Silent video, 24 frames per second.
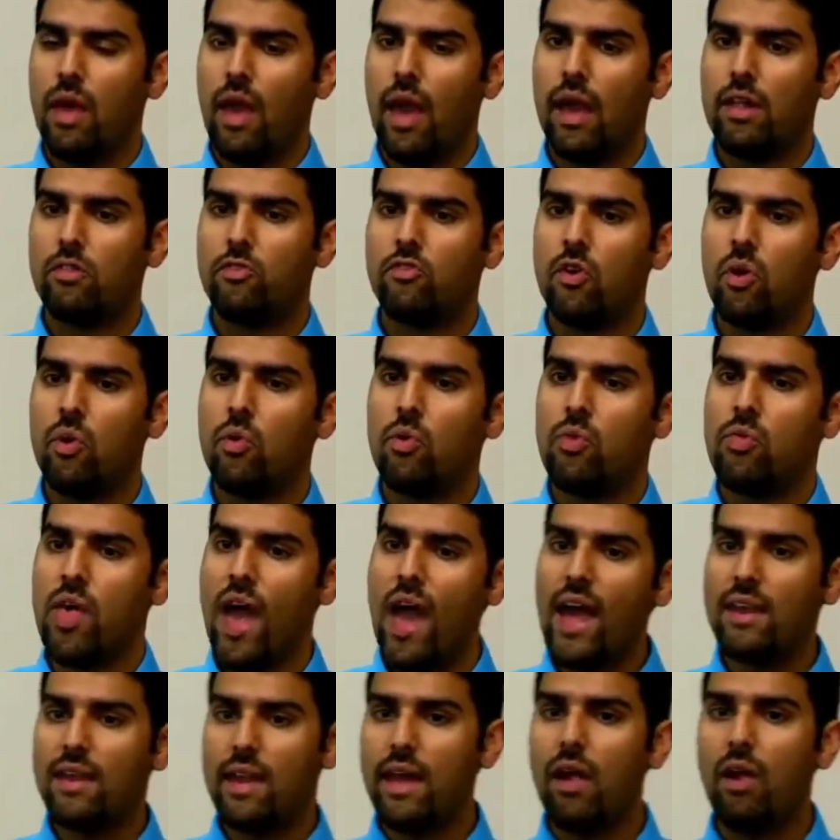And so
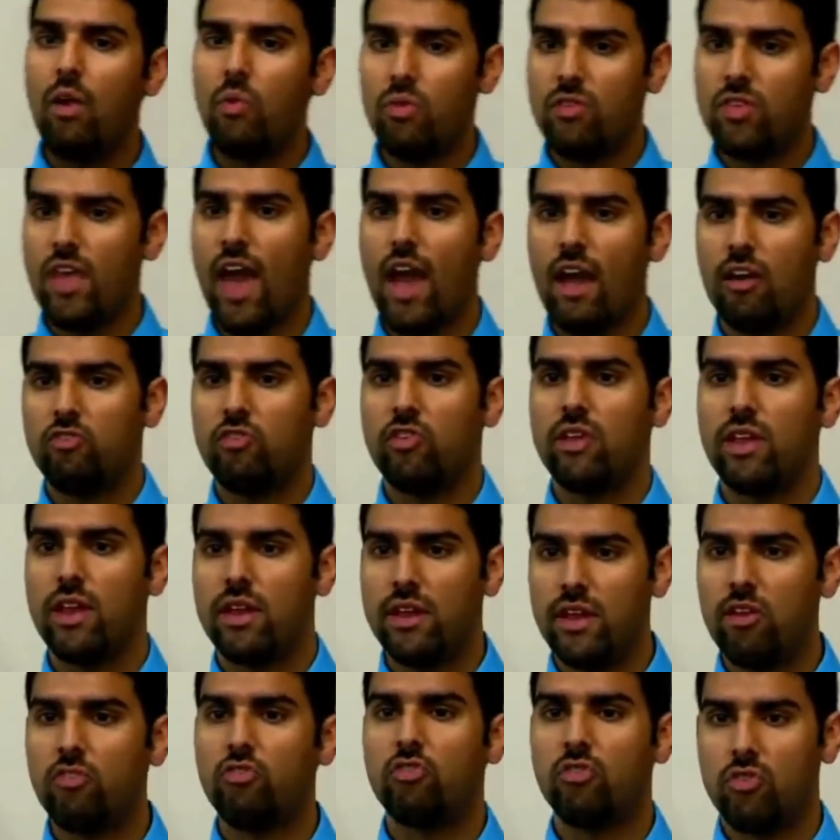that nail was actually an
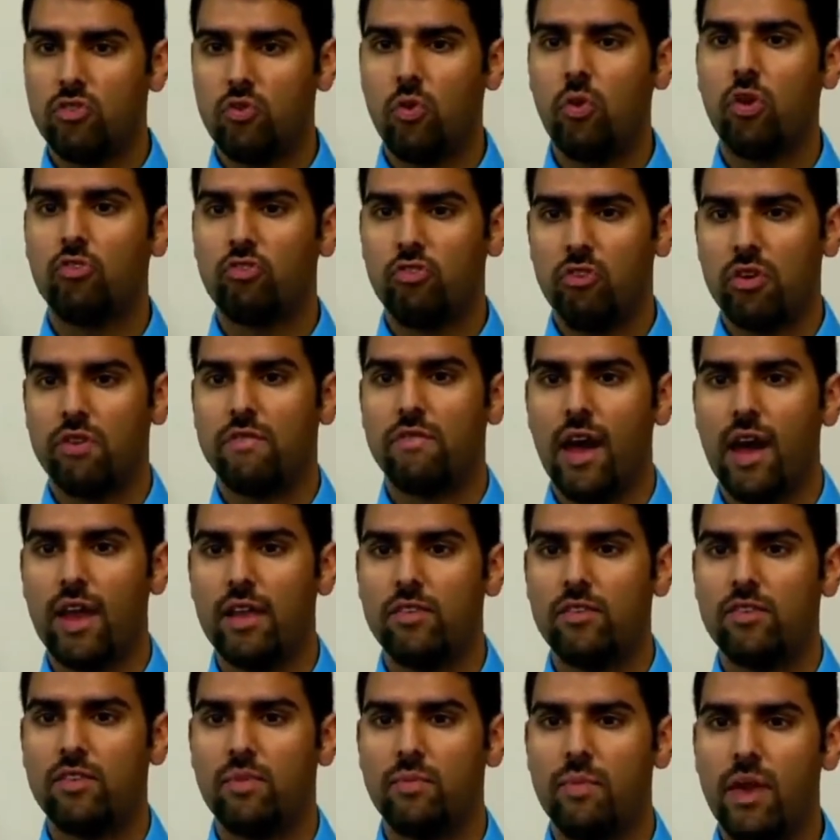additional torture
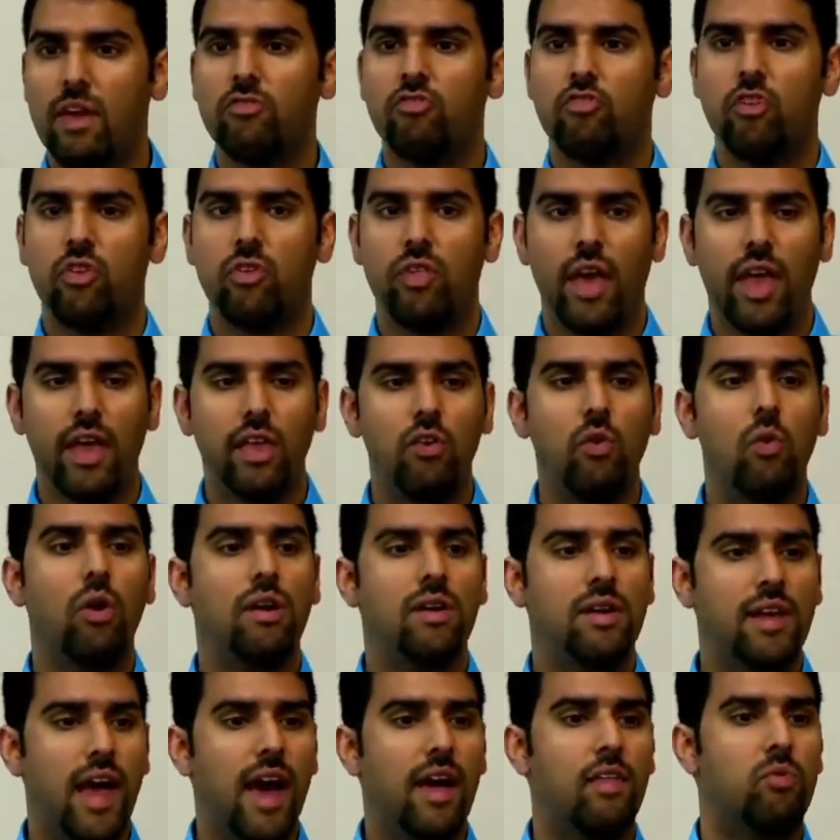device to make sure that your
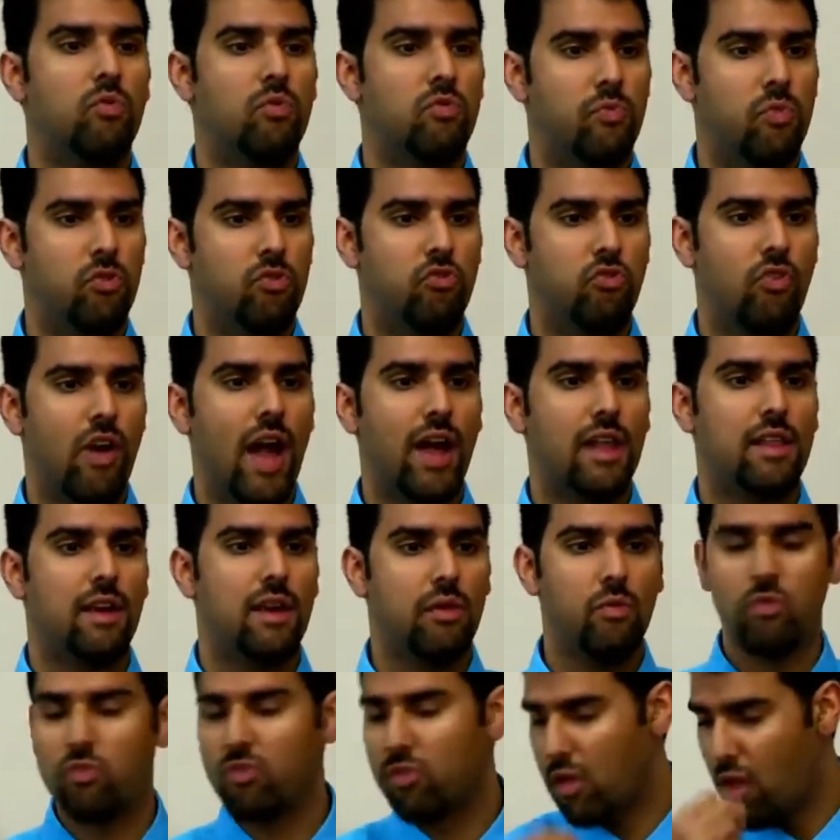death was protracted,
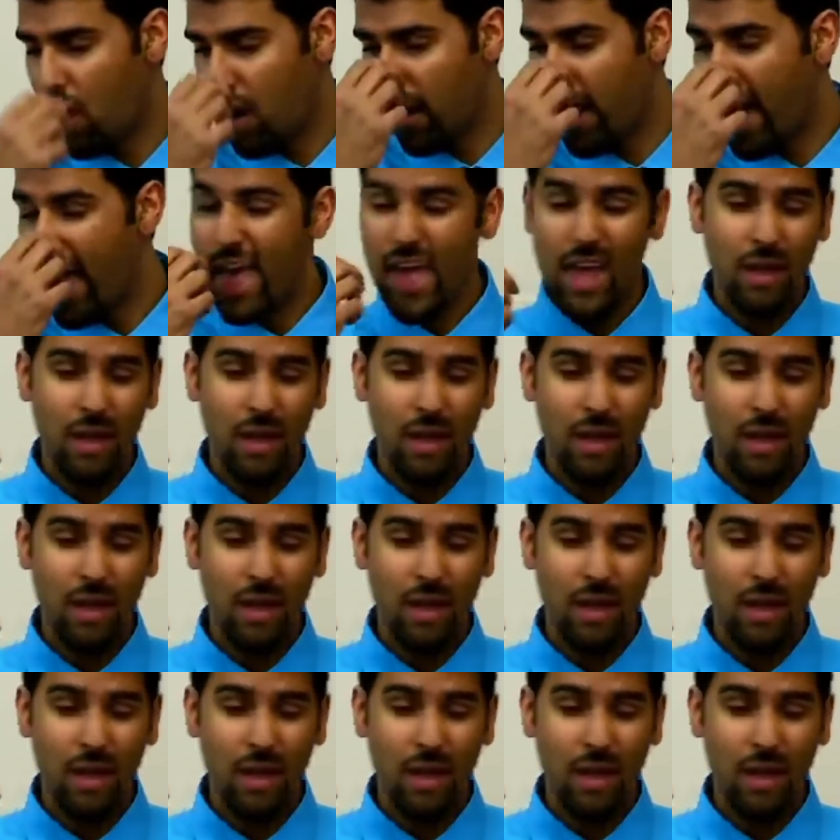it was long.